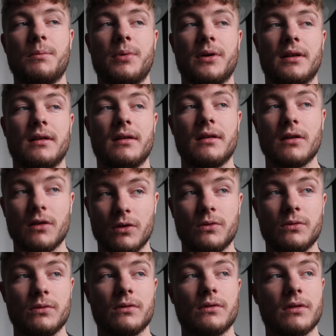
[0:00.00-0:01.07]
But
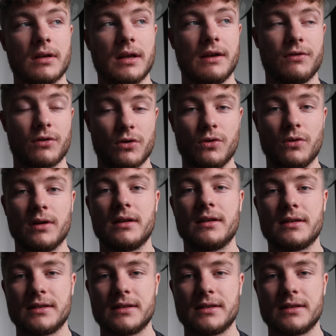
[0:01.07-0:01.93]
no, if you're going,